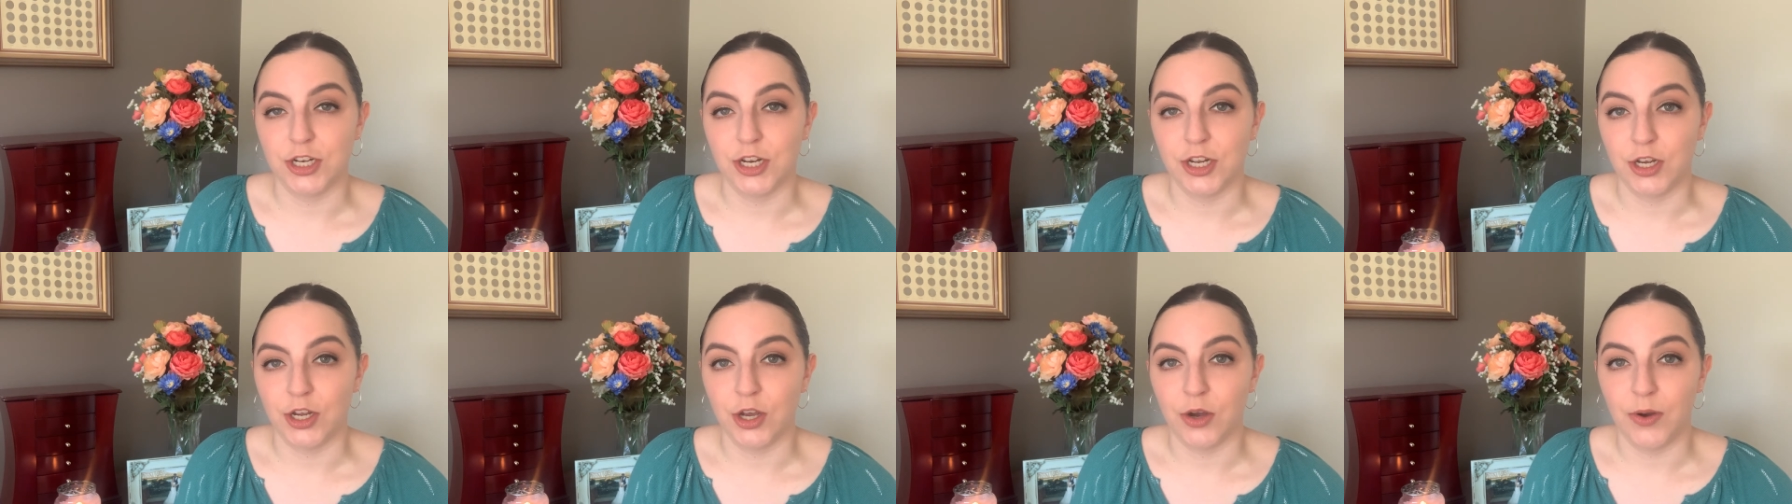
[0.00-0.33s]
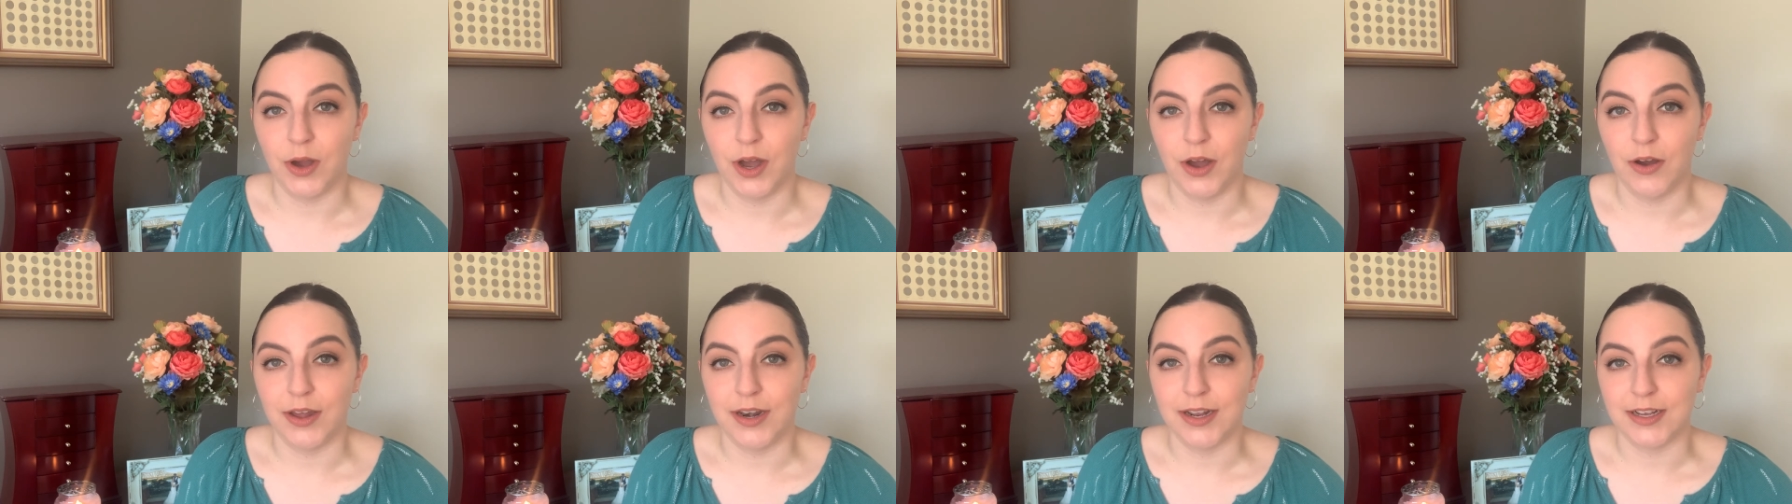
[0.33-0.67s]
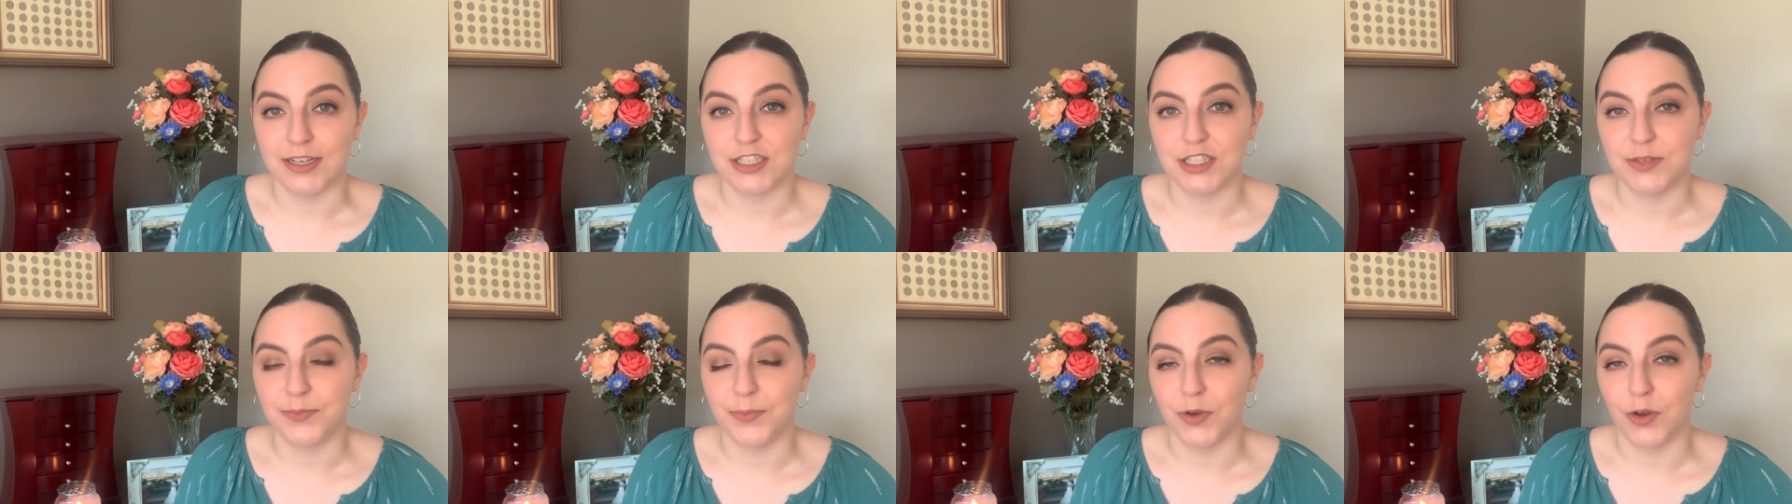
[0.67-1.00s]
and go out and
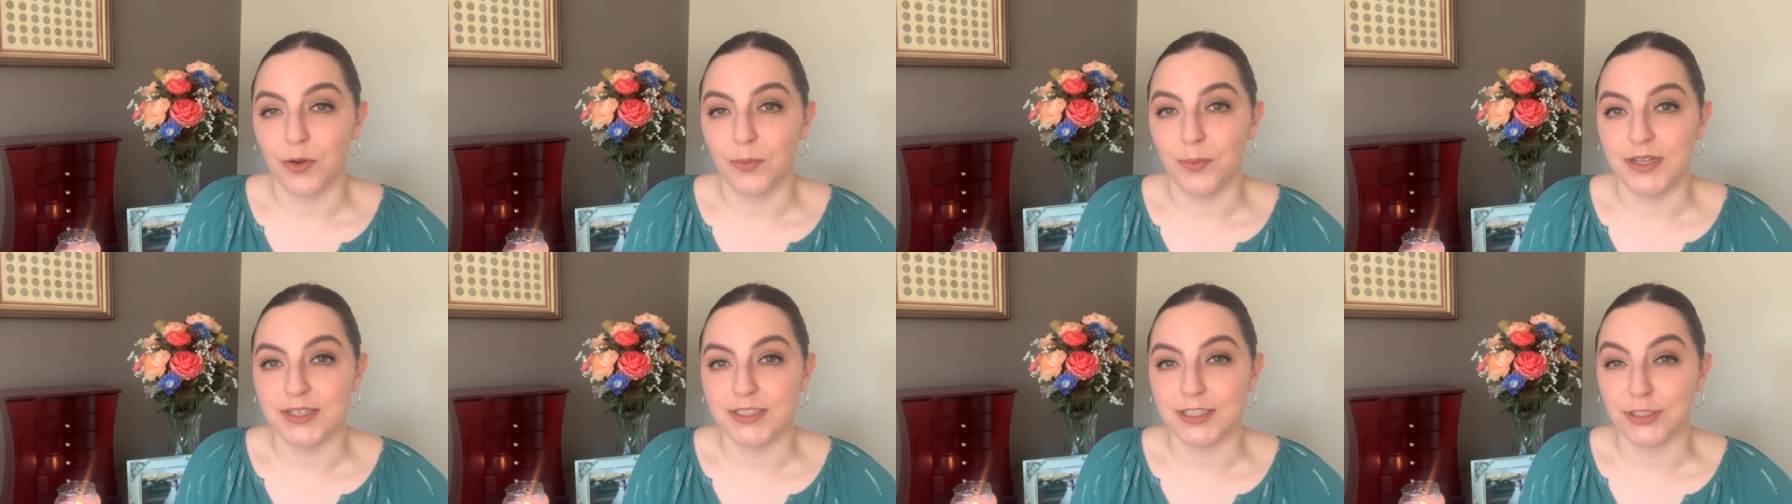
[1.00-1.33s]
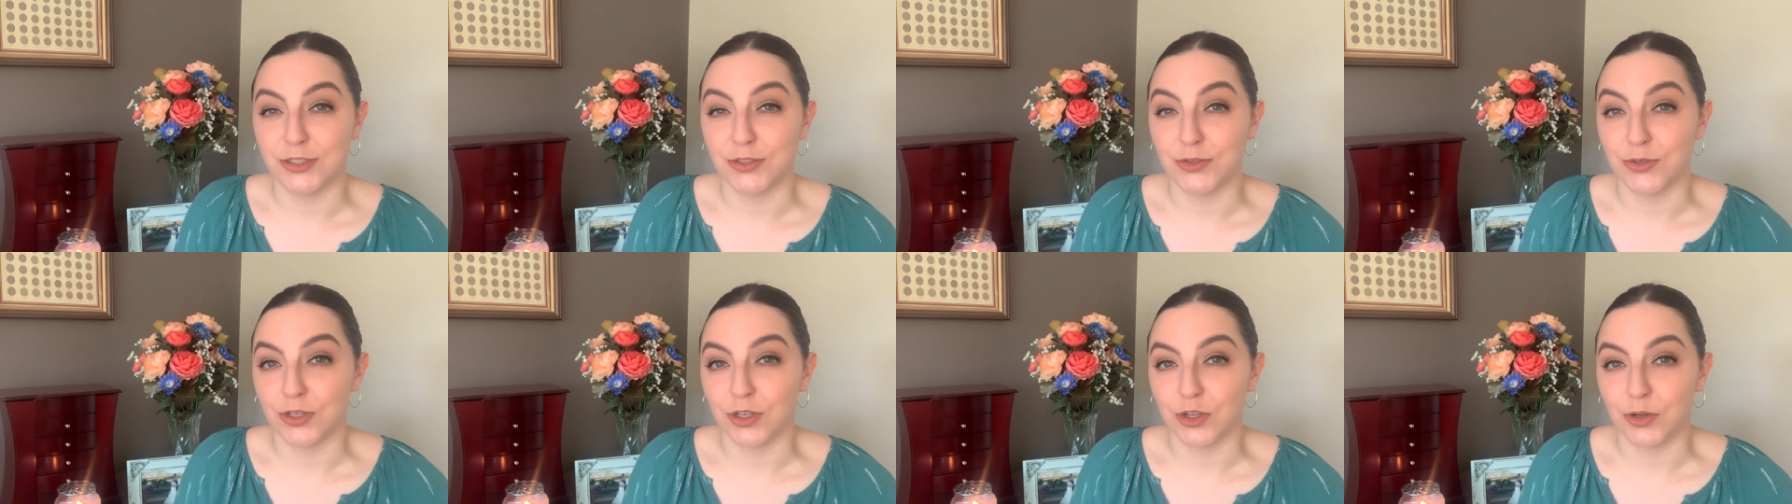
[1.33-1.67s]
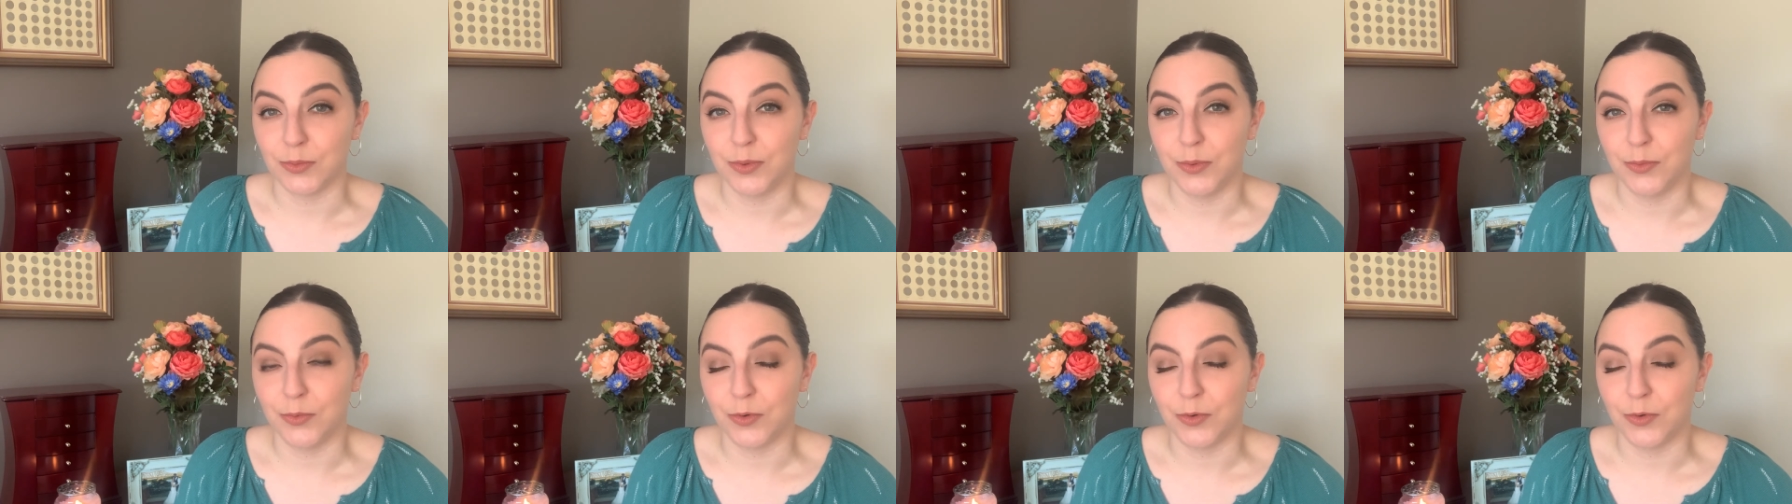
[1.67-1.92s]
experiment and do a little bit